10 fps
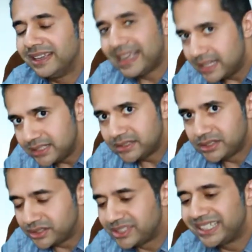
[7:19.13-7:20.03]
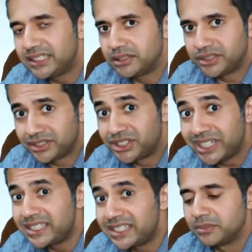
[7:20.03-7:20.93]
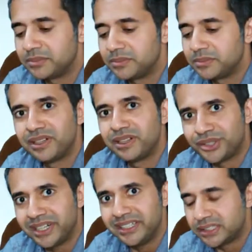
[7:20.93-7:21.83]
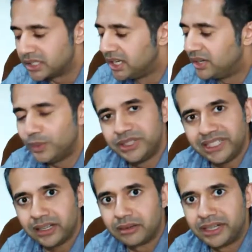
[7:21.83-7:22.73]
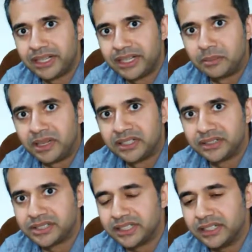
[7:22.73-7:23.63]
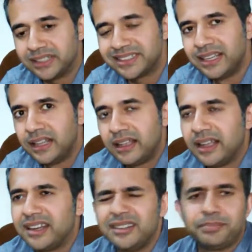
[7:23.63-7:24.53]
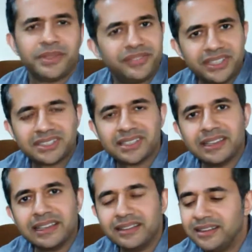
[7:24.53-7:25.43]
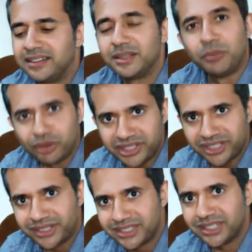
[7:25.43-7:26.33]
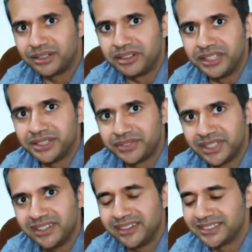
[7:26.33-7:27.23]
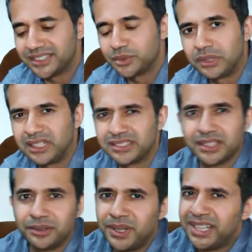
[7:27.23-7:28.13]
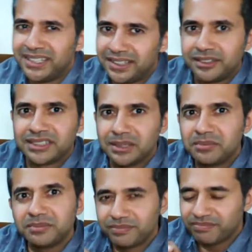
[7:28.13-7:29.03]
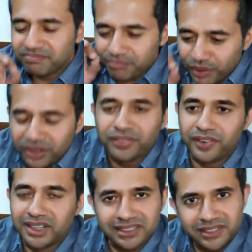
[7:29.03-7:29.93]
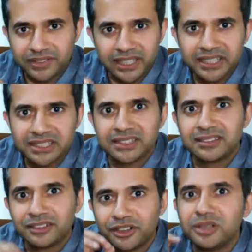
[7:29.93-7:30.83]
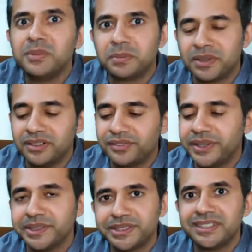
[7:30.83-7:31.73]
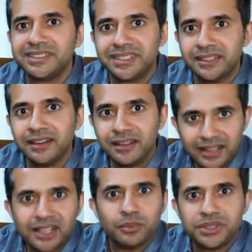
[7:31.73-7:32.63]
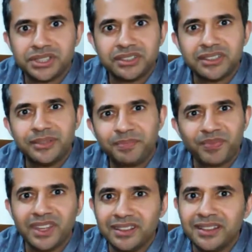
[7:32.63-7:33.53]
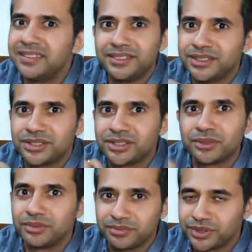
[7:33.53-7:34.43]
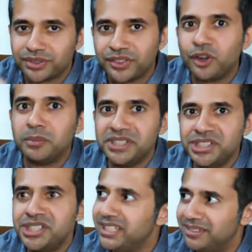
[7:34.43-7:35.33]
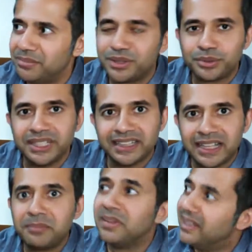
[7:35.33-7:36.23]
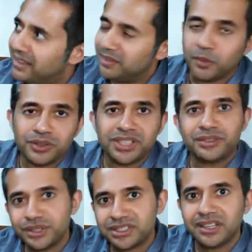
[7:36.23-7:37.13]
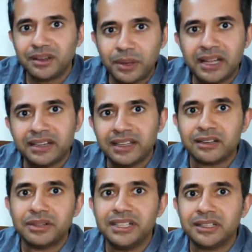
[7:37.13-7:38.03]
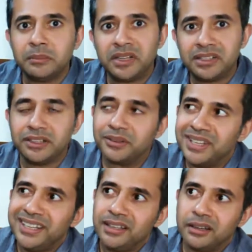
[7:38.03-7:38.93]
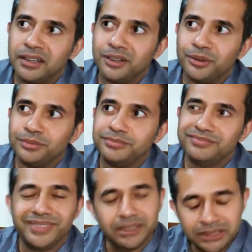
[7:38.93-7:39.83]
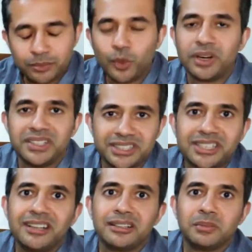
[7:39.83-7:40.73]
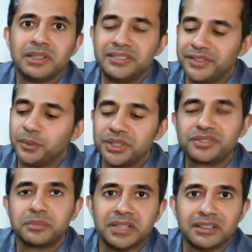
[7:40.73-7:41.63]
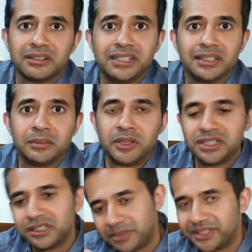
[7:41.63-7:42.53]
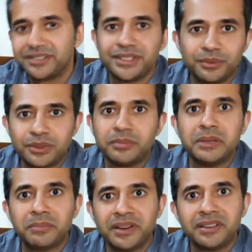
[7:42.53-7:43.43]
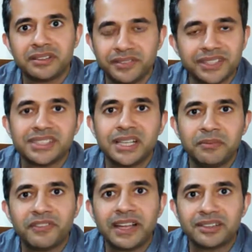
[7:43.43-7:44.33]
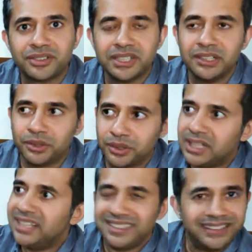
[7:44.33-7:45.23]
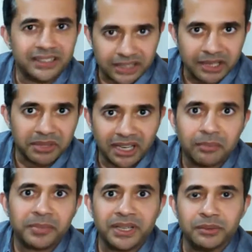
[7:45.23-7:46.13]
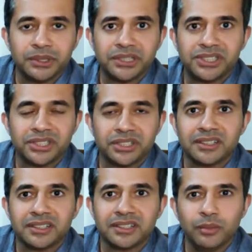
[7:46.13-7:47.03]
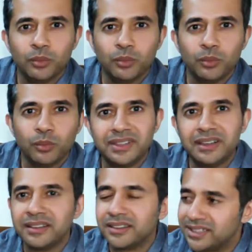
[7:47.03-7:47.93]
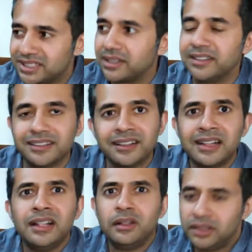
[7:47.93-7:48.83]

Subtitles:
it shares some similar traits with the El Rey del Mundo cigars, and perversely the Monte Cristo range of cigars as well. So there are some profiles, taste and aroma profiles in the cigar, which are, there's a sort of common gene between them, Monte Cristo, and El Rey del Mundo. Now, it's more understandable if it was from El Rey del Mundo, because it would have been part of the same factory or the same company which would have decided